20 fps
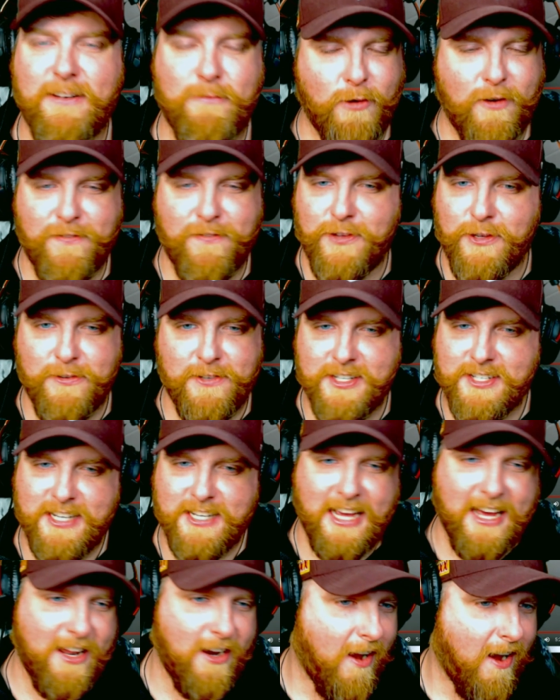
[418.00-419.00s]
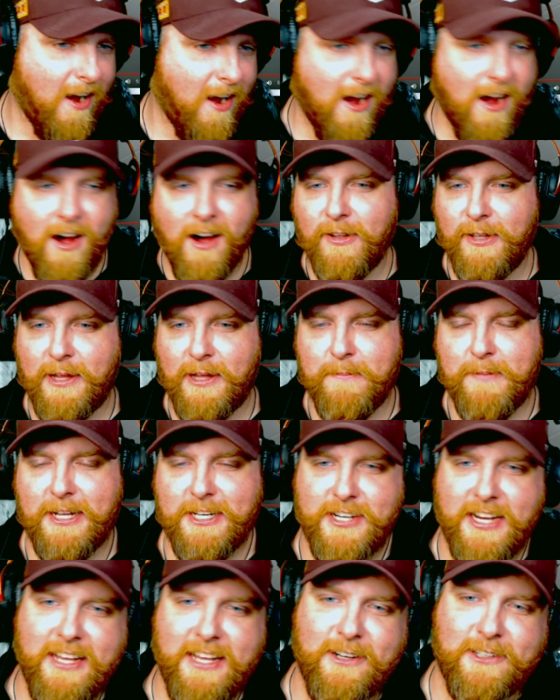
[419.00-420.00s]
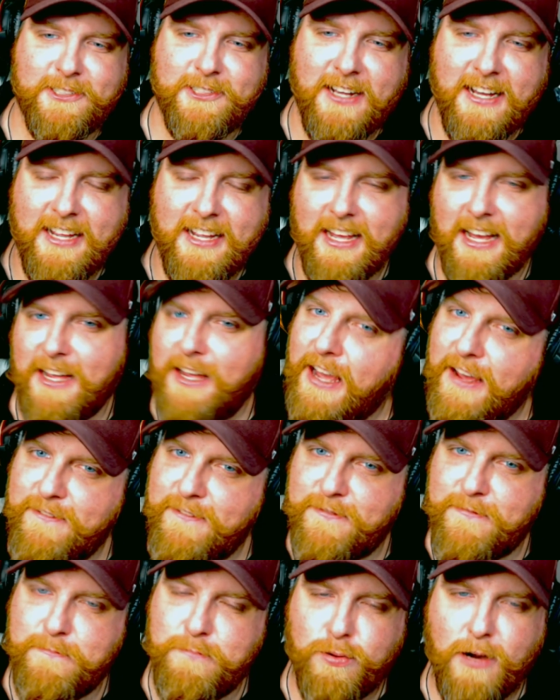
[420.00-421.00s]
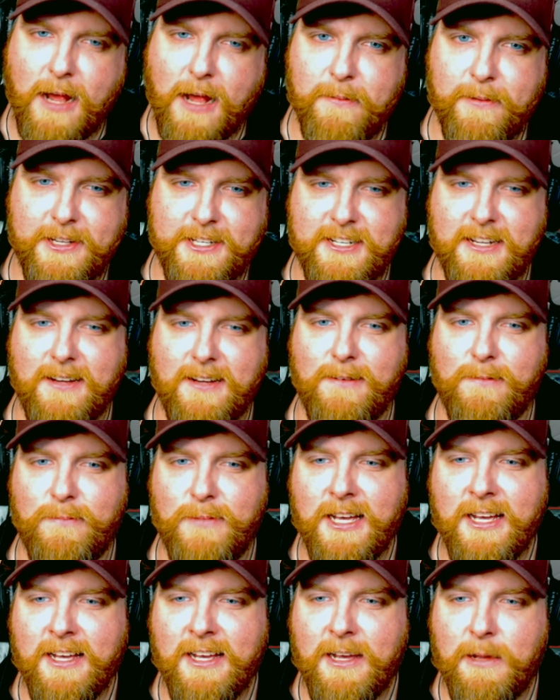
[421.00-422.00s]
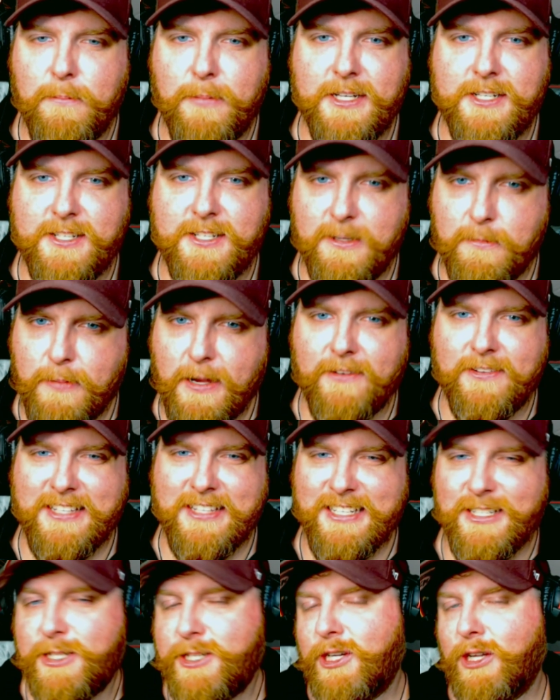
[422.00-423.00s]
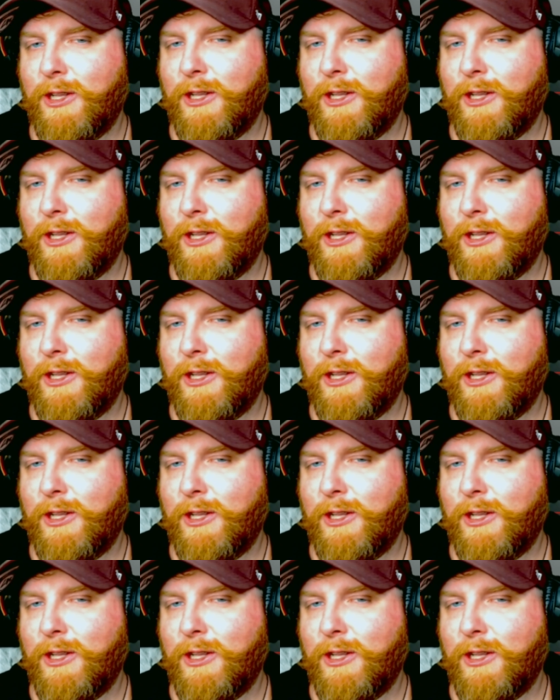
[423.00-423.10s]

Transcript: reviewed this at all on my channel, so I have probably some bits about this to